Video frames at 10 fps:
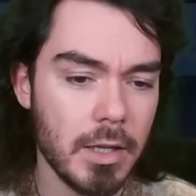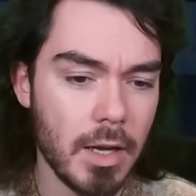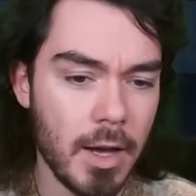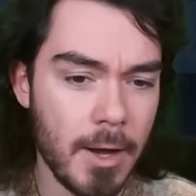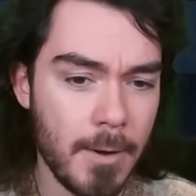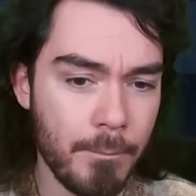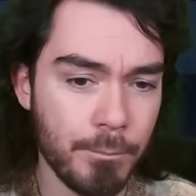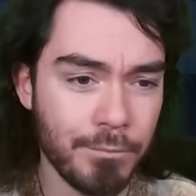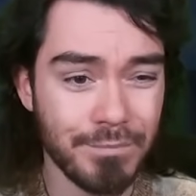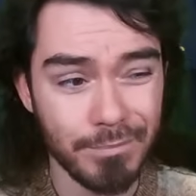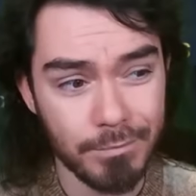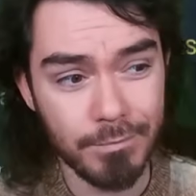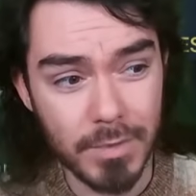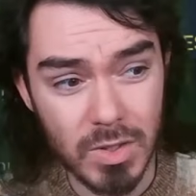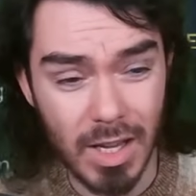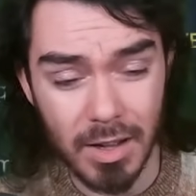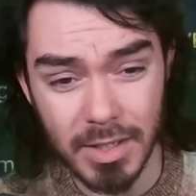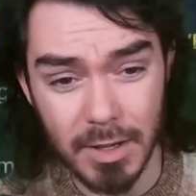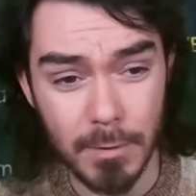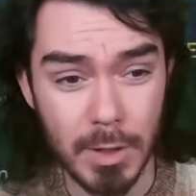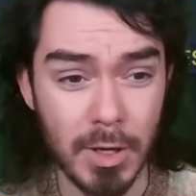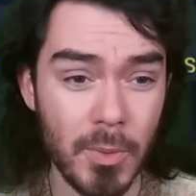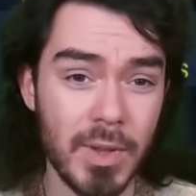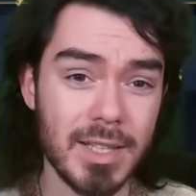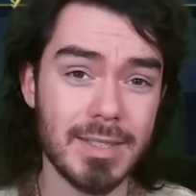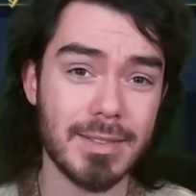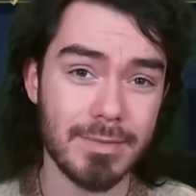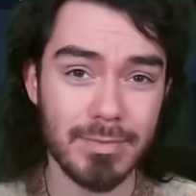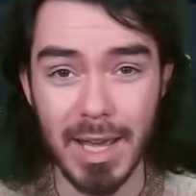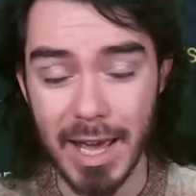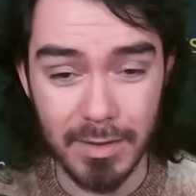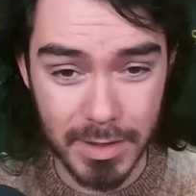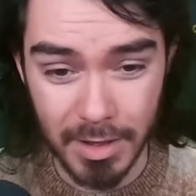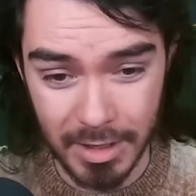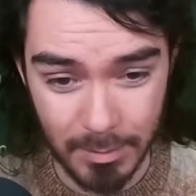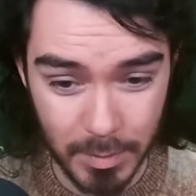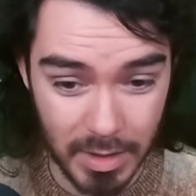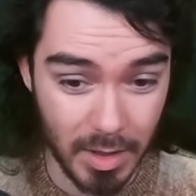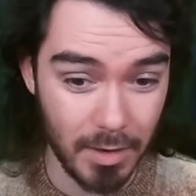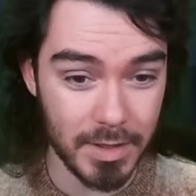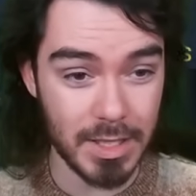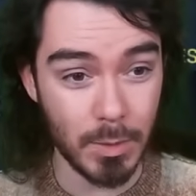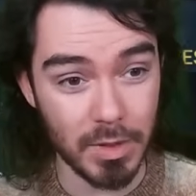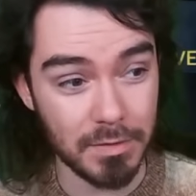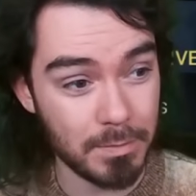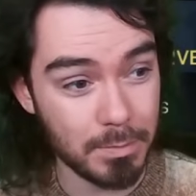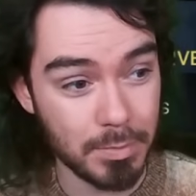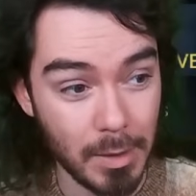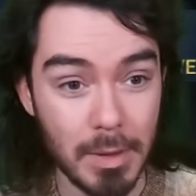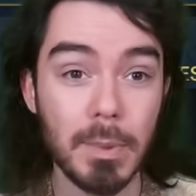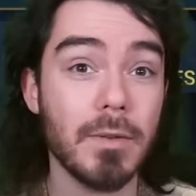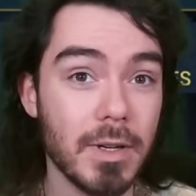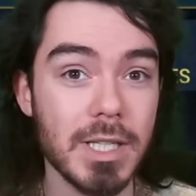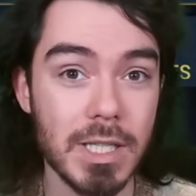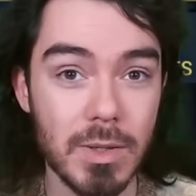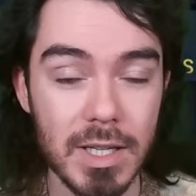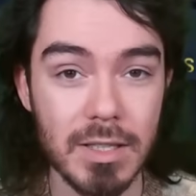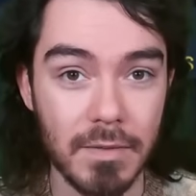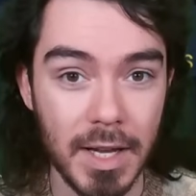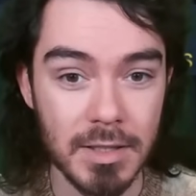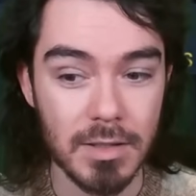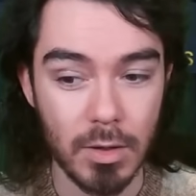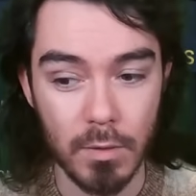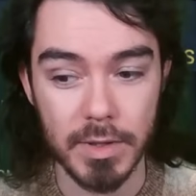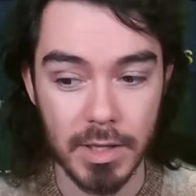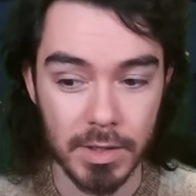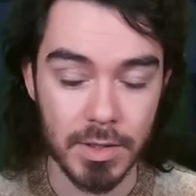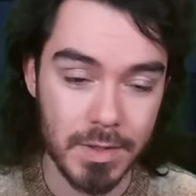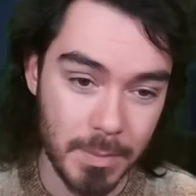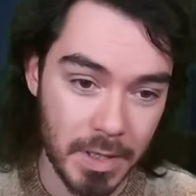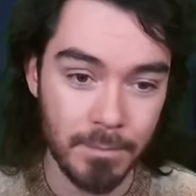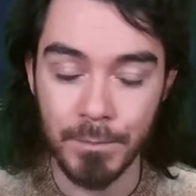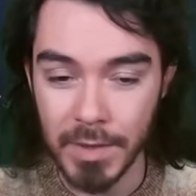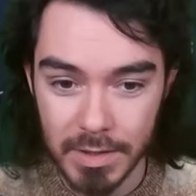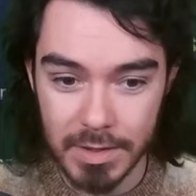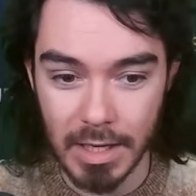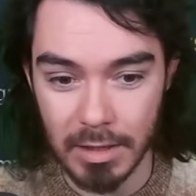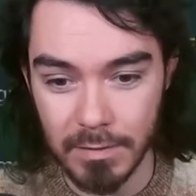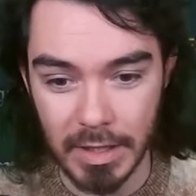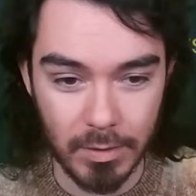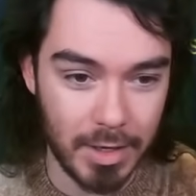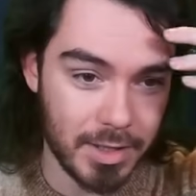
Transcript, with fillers: Um, so yeah, on, if we'd known this ahead of time, we obviously would have probably preferred to do this event over the others, but say Levi, right?